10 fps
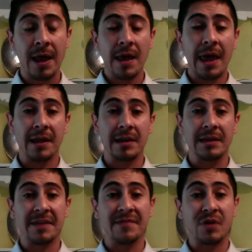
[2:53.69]
And
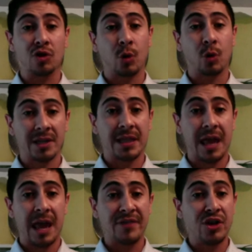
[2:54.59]
if you're joining us
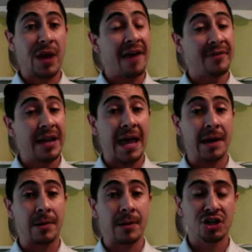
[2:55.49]
live and you haven't had
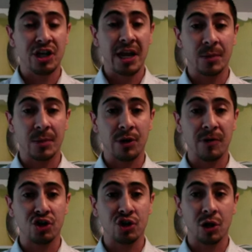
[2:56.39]
a chance to
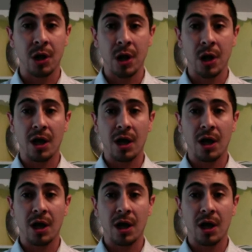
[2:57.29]
pre-register,